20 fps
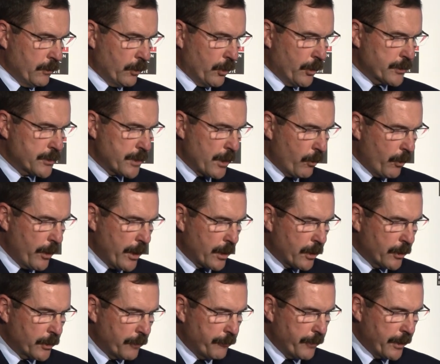We'll also
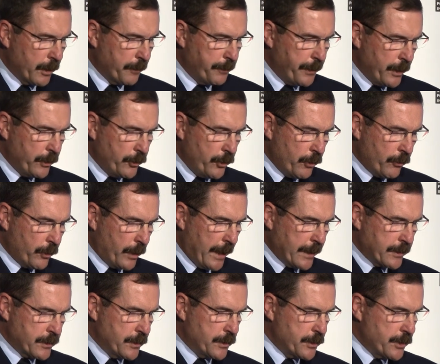work on developing new
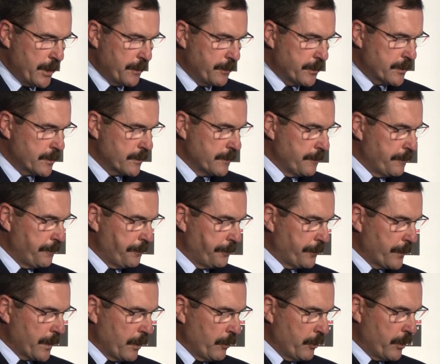relationships
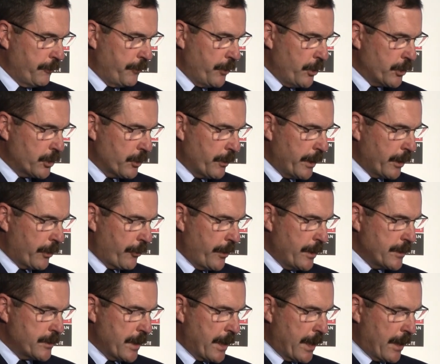with a view to
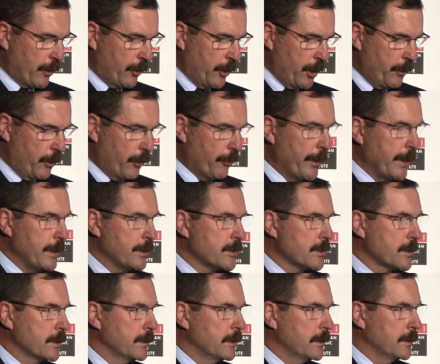increasing our global
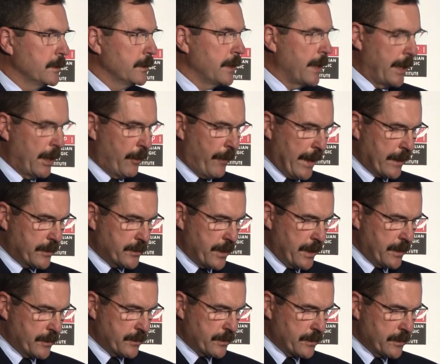reach and our
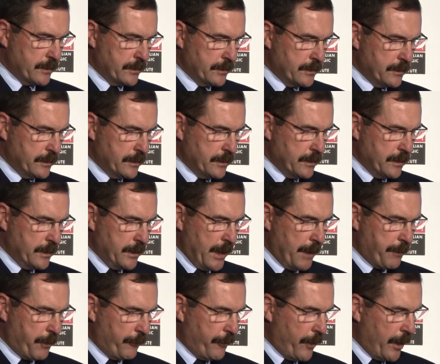access,
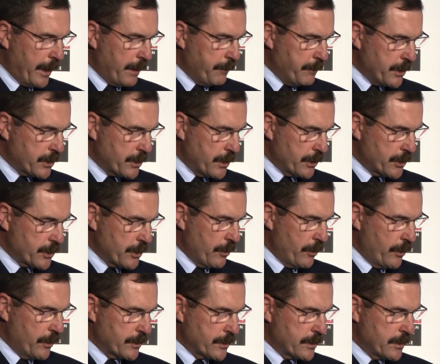and providing mission
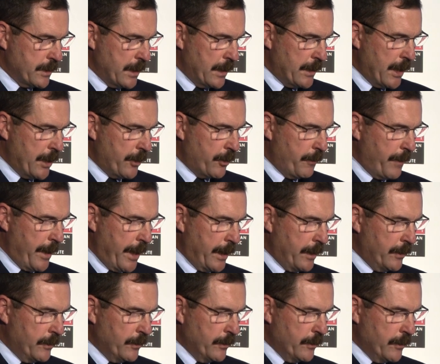assurance in the air
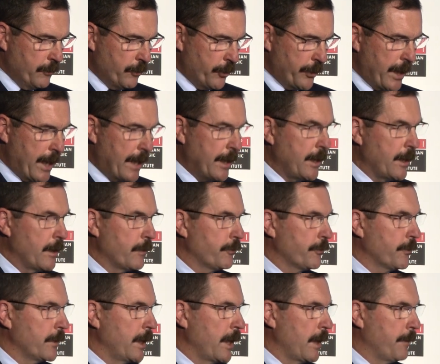domain for the
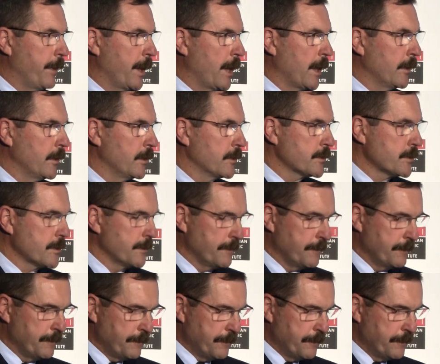ADF and our partners.